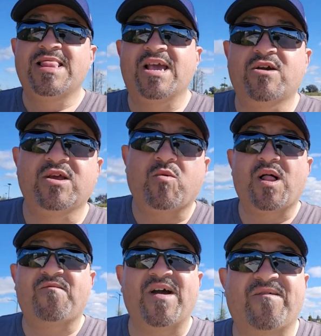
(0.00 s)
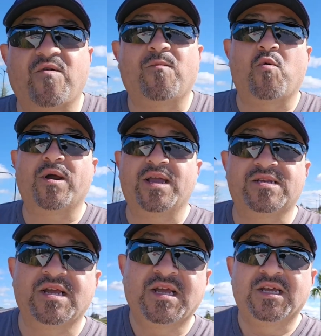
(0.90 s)
they couldn't qualify for a
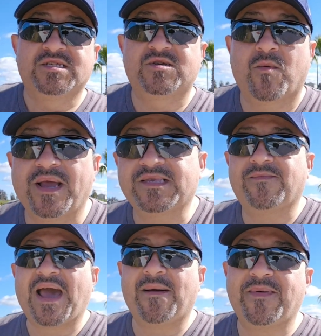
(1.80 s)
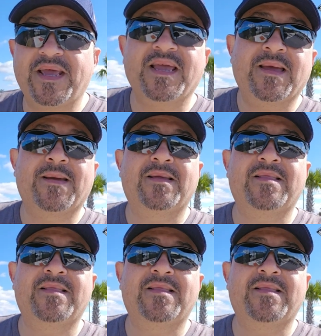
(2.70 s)
mortgage. So what ends up happening?